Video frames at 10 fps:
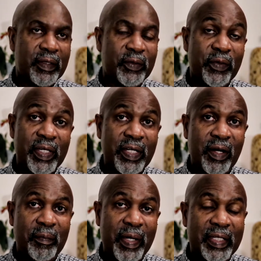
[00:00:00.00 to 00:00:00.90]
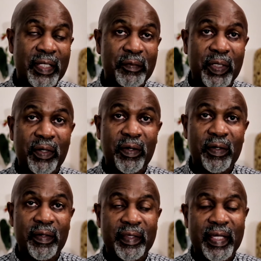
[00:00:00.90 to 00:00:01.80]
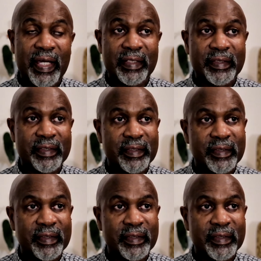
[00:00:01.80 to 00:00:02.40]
Growing up, I can recall that,